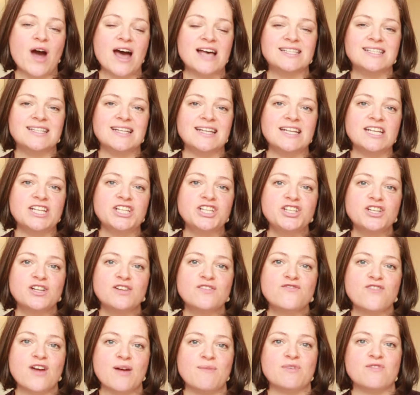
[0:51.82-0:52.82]
as an
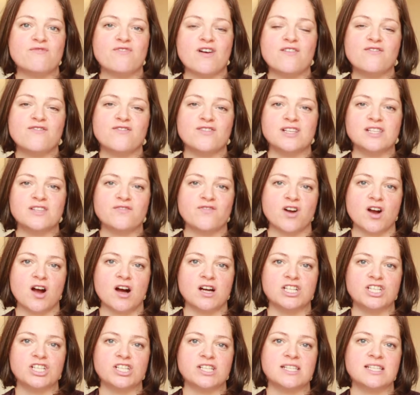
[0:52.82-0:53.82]
initial frame of reference for
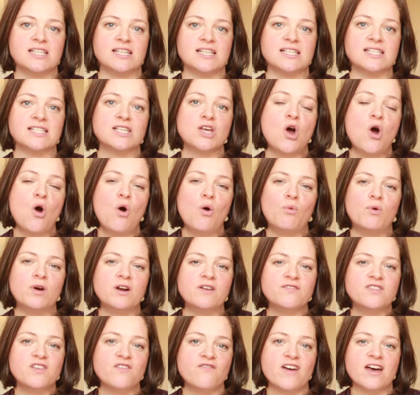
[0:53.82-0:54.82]
consciousness, one
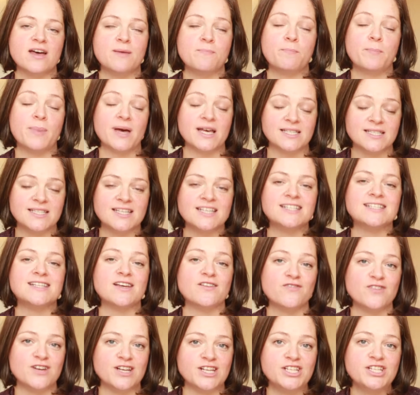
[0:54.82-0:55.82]
of the best
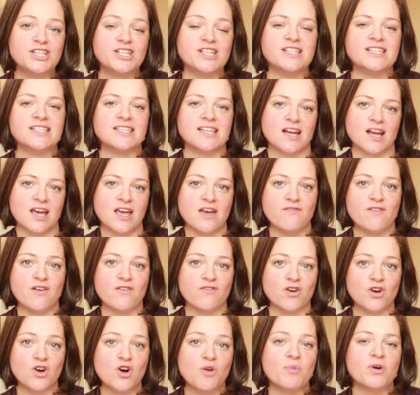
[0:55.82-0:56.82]
definitions that I have
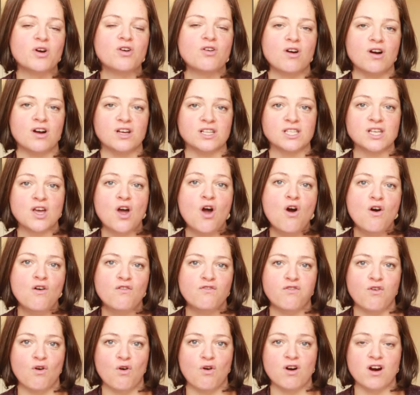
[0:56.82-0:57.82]
ever come across
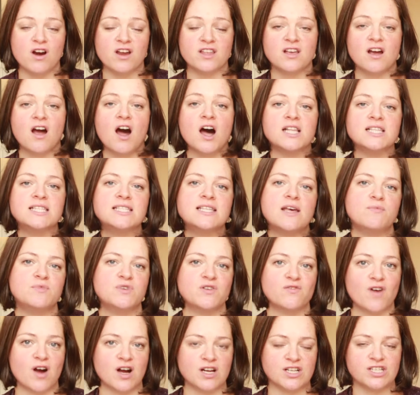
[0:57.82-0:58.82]
for the concept
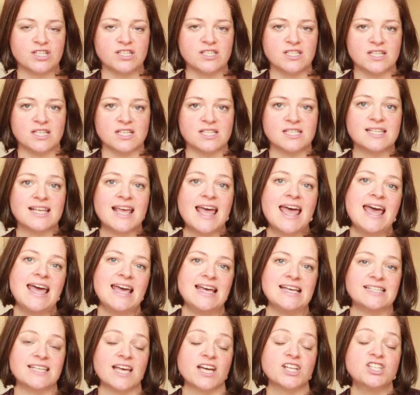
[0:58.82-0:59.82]
of consciousness
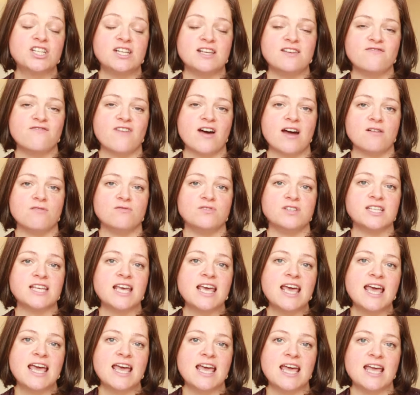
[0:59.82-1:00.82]
is actually found
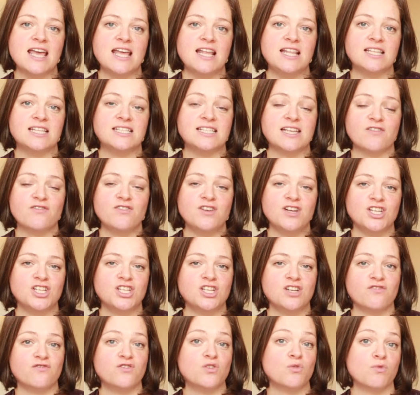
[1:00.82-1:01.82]
in the
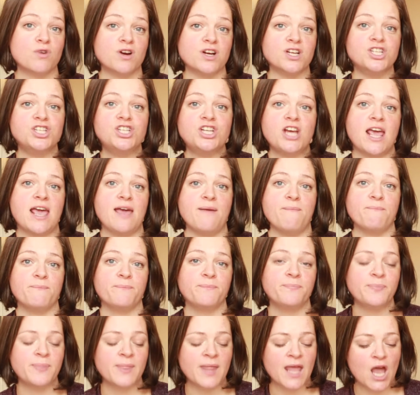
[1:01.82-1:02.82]
definition of the word shame.
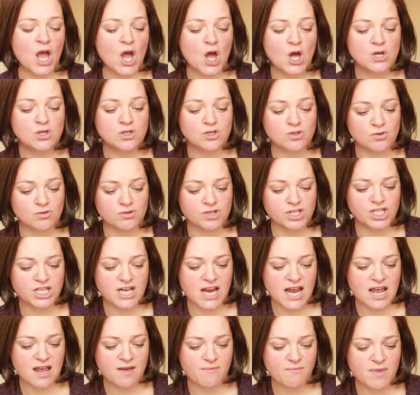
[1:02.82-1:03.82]
So
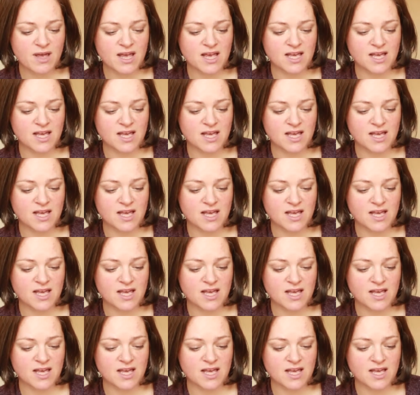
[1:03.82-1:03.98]
shame